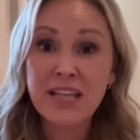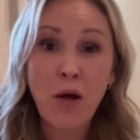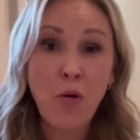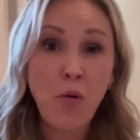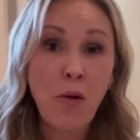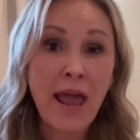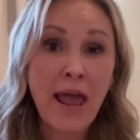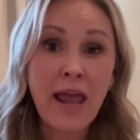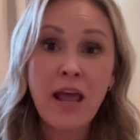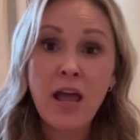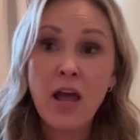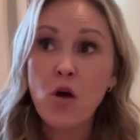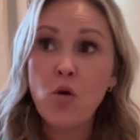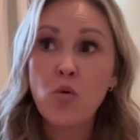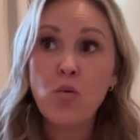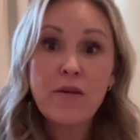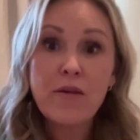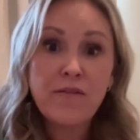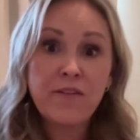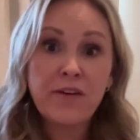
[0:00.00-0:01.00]
way,
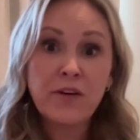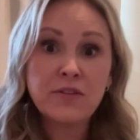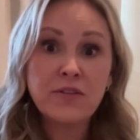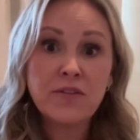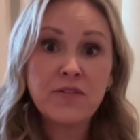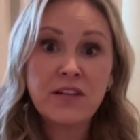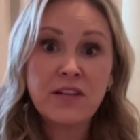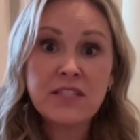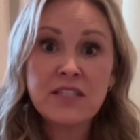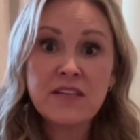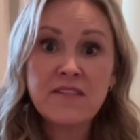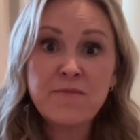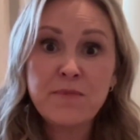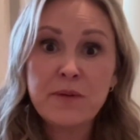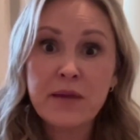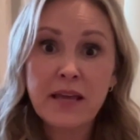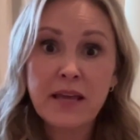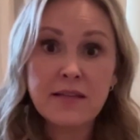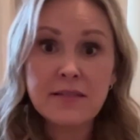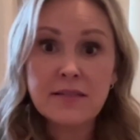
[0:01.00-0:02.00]
we feel defensive
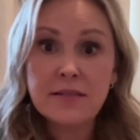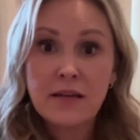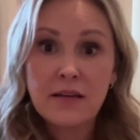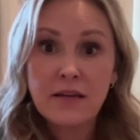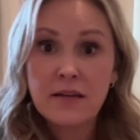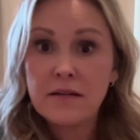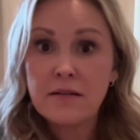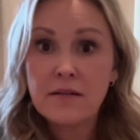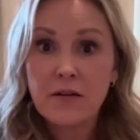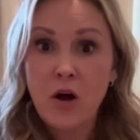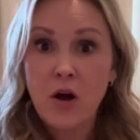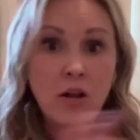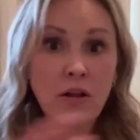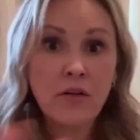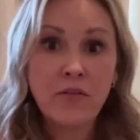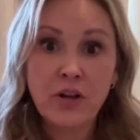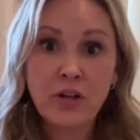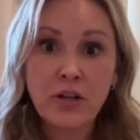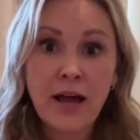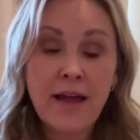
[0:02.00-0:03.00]
because all
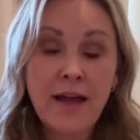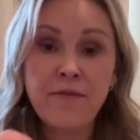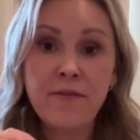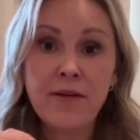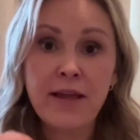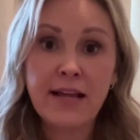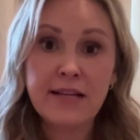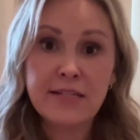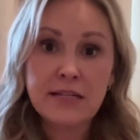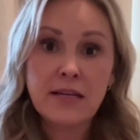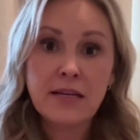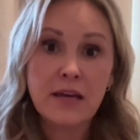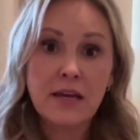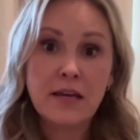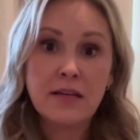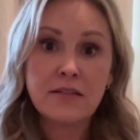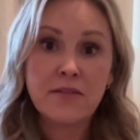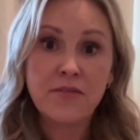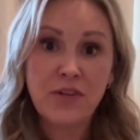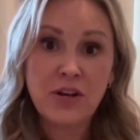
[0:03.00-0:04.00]
of our life we had to
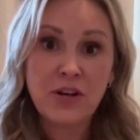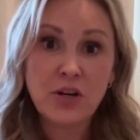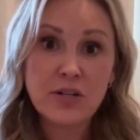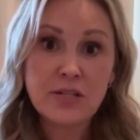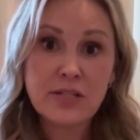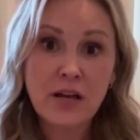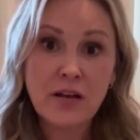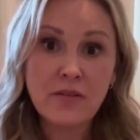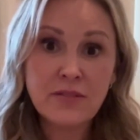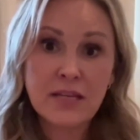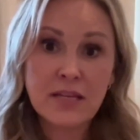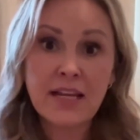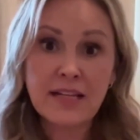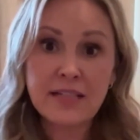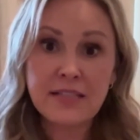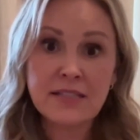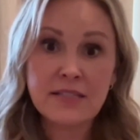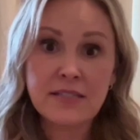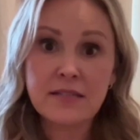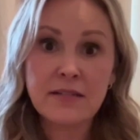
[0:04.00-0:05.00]
defend ourselves
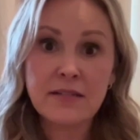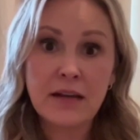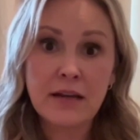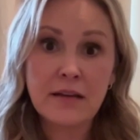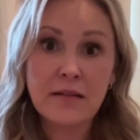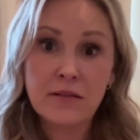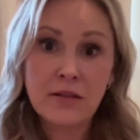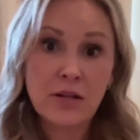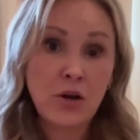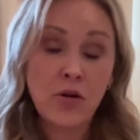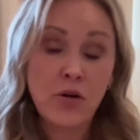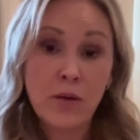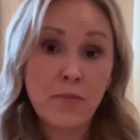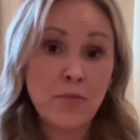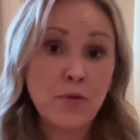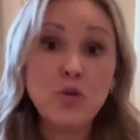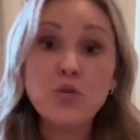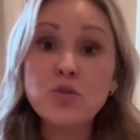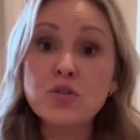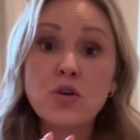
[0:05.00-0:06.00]
against,
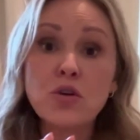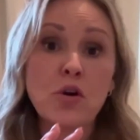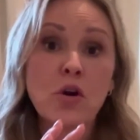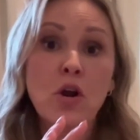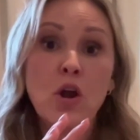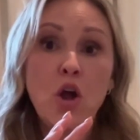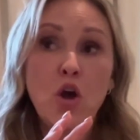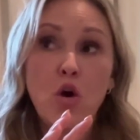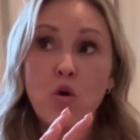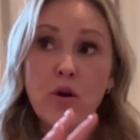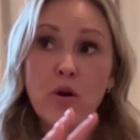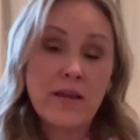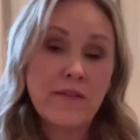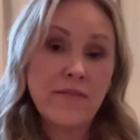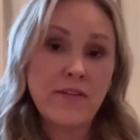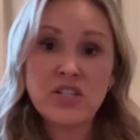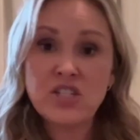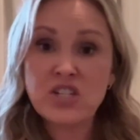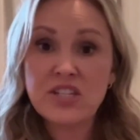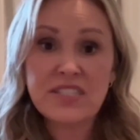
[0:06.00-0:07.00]
abuse, or
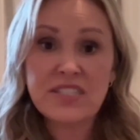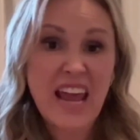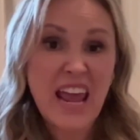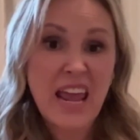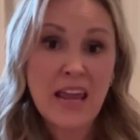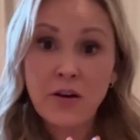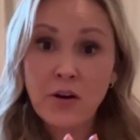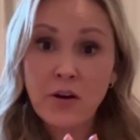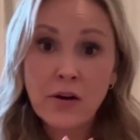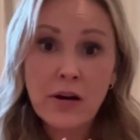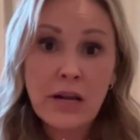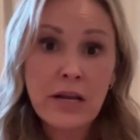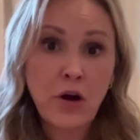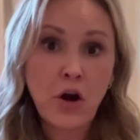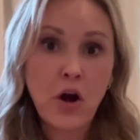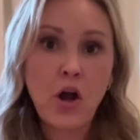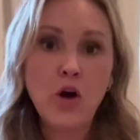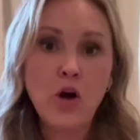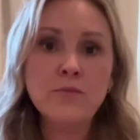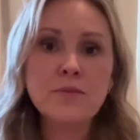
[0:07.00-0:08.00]
even just anger in our
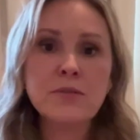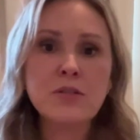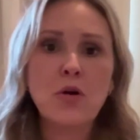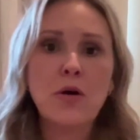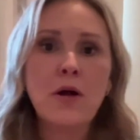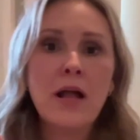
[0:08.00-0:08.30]
home. So our